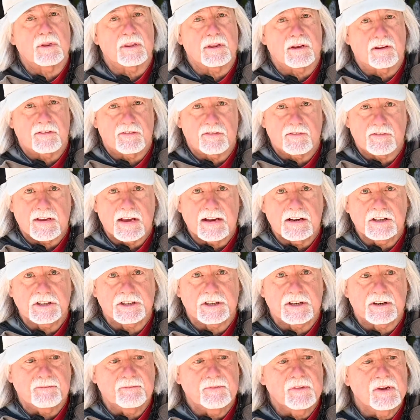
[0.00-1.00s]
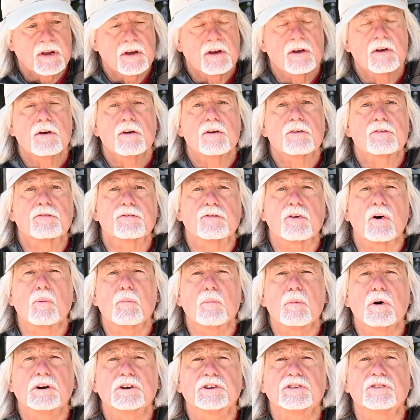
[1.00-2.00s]
extension, so
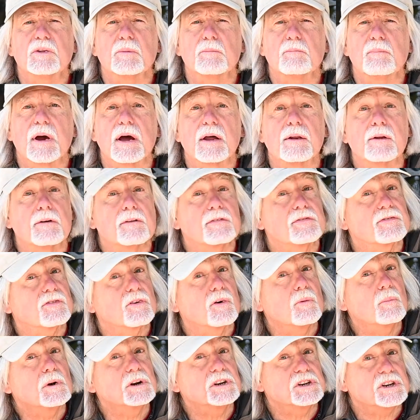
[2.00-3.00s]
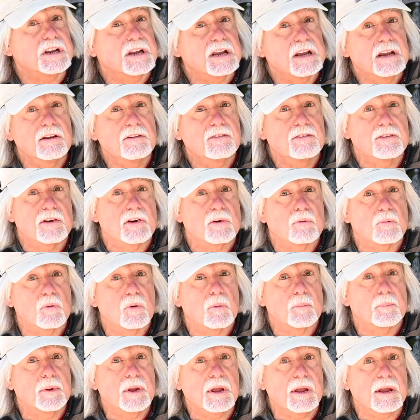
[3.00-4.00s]
much the better, so much easier it will
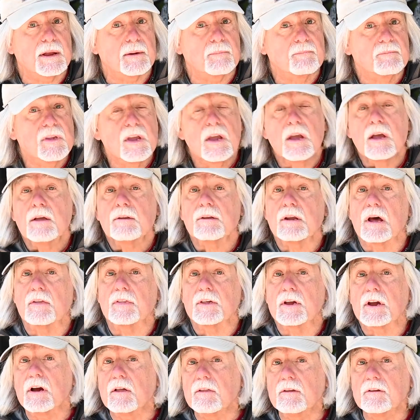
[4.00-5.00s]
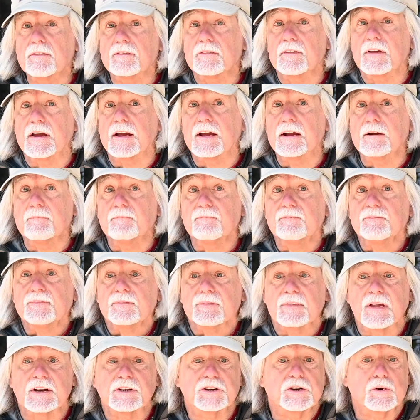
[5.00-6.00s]
be. Now, the other thing
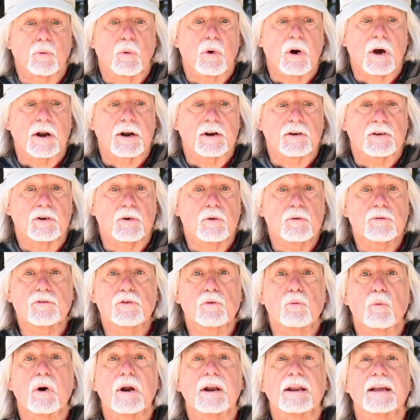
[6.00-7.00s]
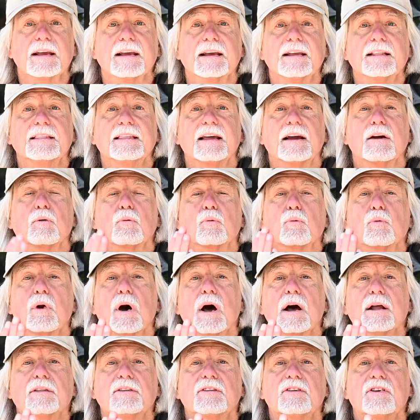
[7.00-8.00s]
that you want to do is you want to get that
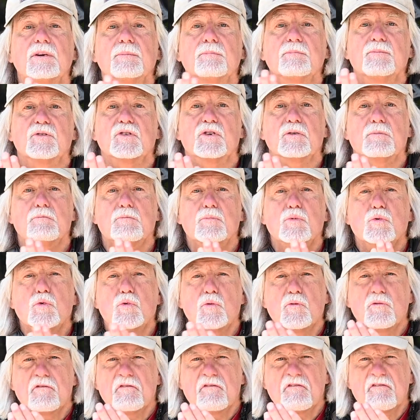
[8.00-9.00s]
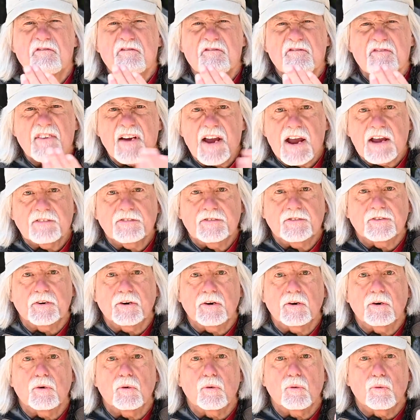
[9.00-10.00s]
rod tip to move
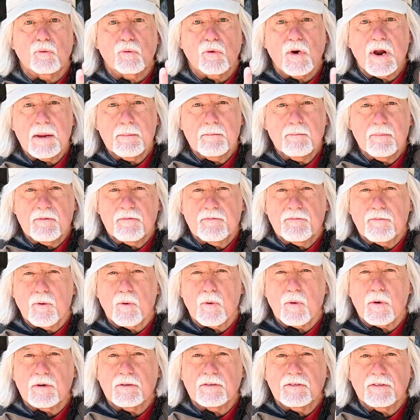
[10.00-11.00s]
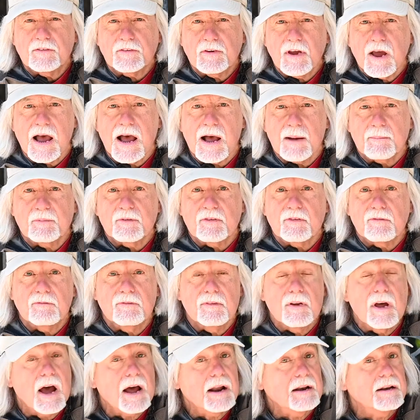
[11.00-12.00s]
faster right before it stops.
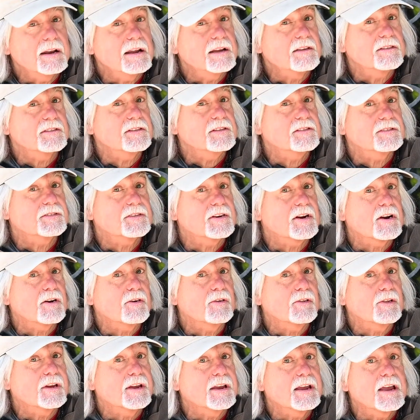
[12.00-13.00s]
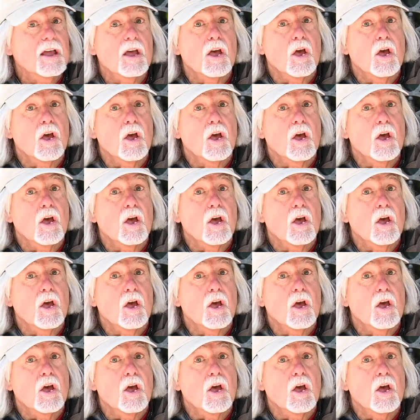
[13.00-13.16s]
Not necessarily